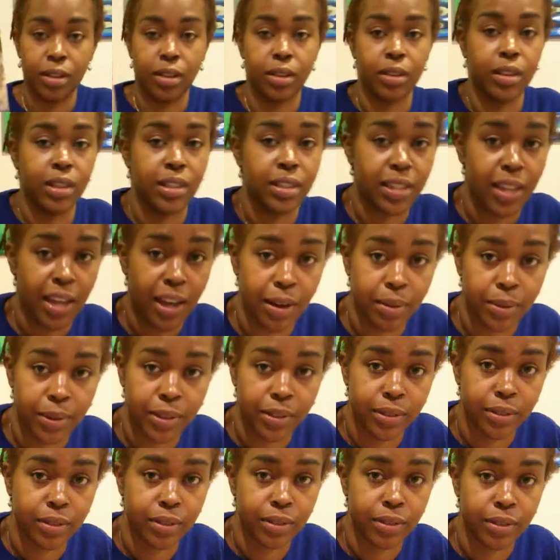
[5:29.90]
The Tower.
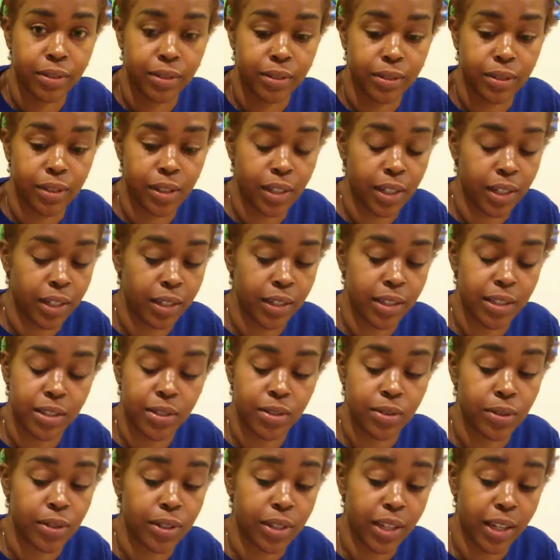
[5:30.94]
All right, it's
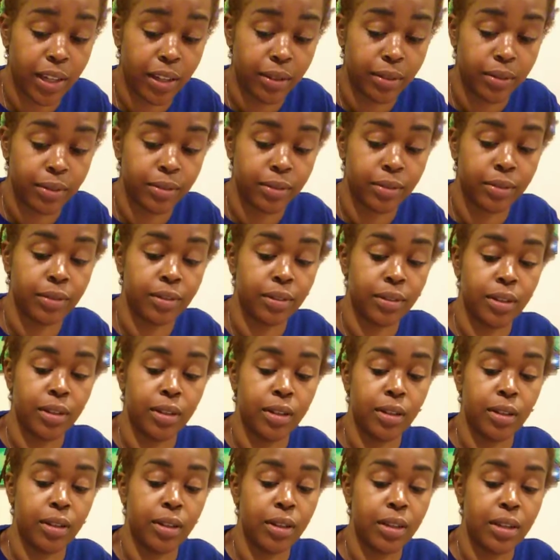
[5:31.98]
going down.
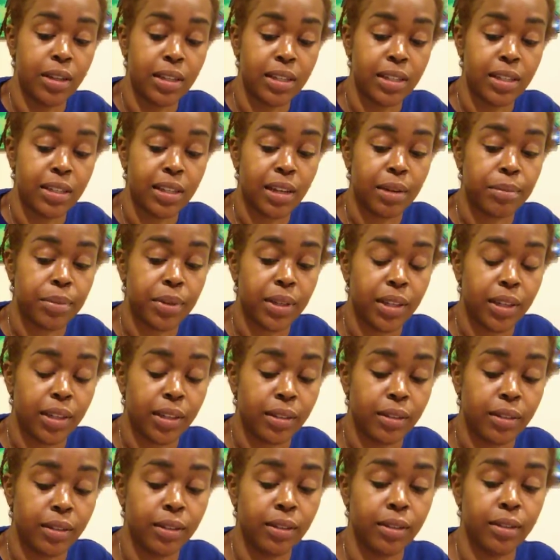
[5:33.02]

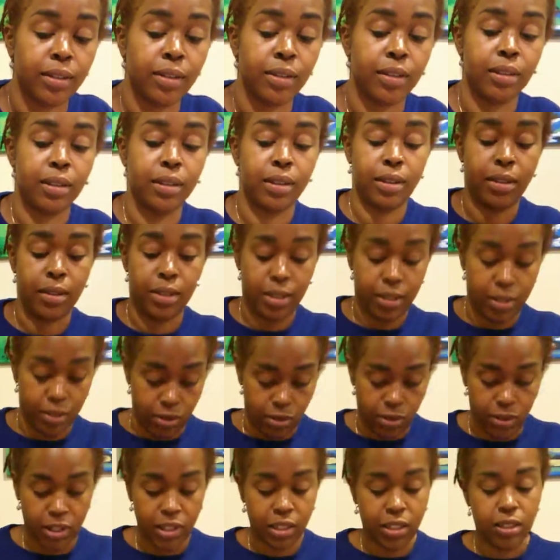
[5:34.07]
Something is
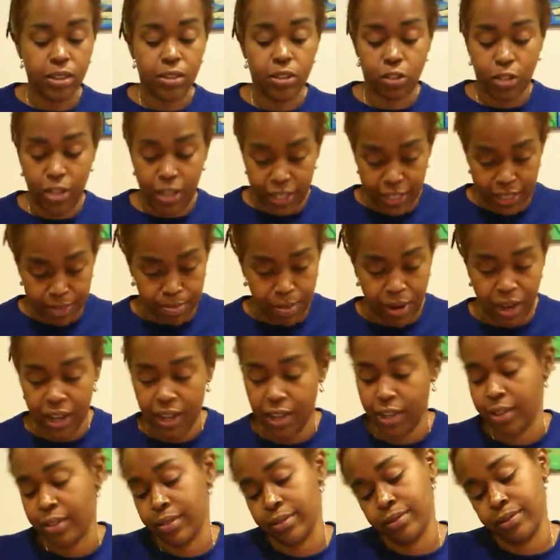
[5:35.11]
going to
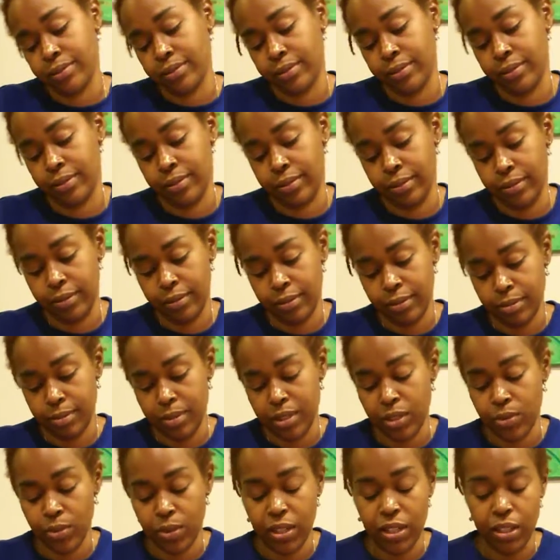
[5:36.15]
transpire
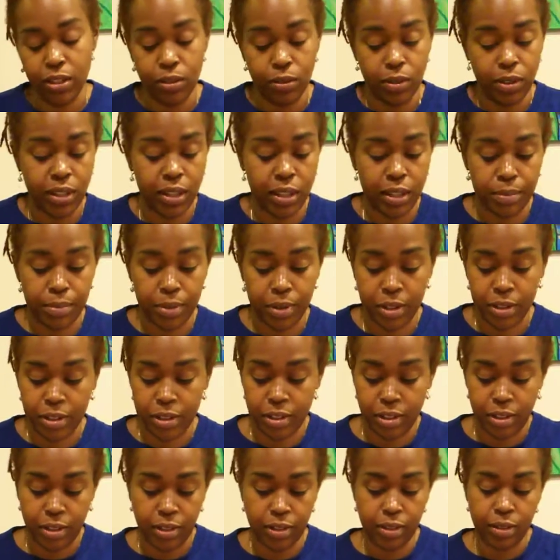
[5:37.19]
between you and your
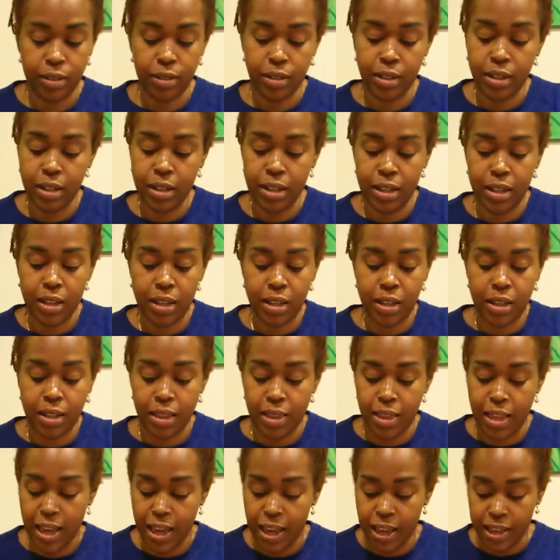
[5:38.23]
person
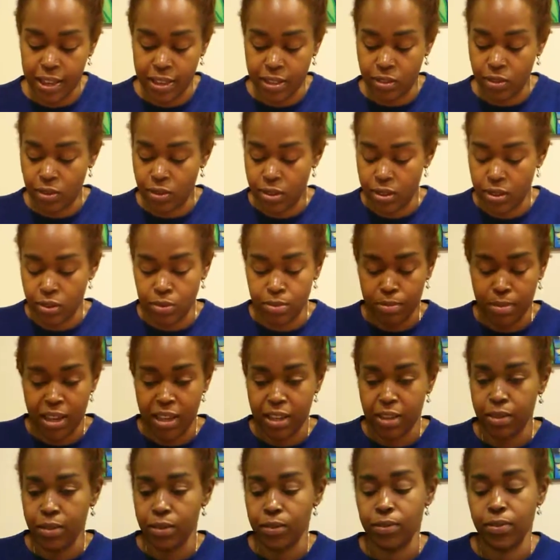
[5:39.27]
that is going to
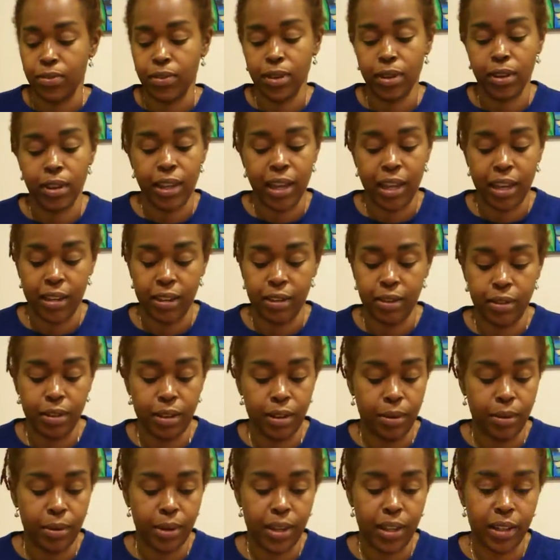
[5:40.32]
make you feel like, you
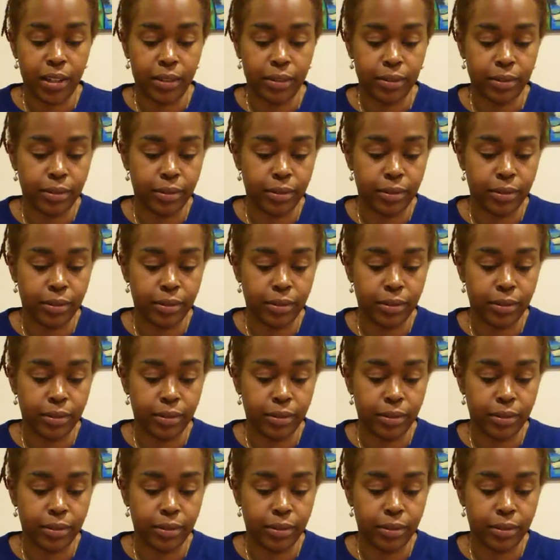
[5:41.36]
know what?